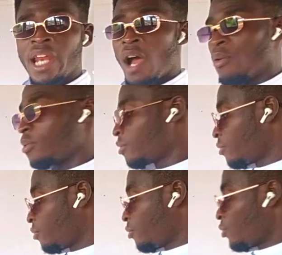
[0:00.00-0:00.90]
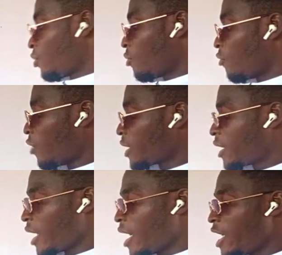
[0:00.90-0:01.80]
it down.
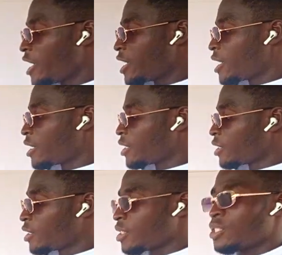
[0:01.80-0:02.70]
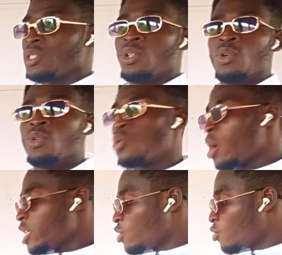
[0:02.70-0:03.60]
48 will
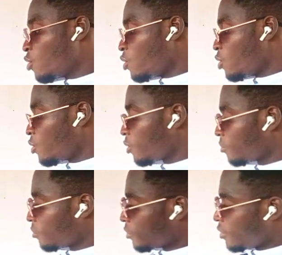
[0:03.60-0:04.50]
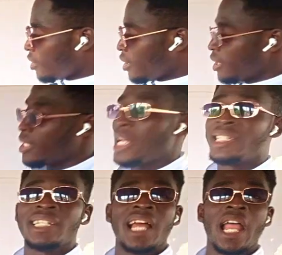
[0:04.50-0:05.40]
go into
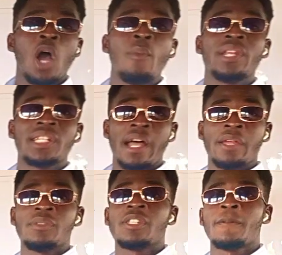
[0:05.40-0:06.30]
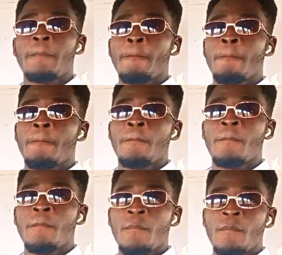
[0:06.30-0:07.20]
99 how many times?
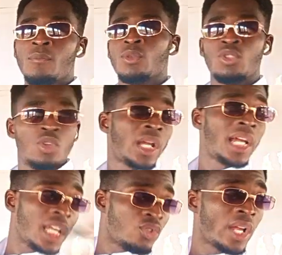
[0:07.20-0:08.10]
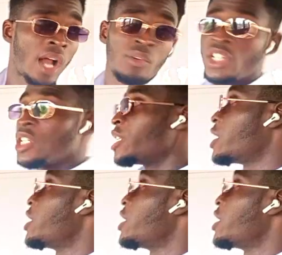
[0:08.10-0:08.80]
So you can just do the calculation and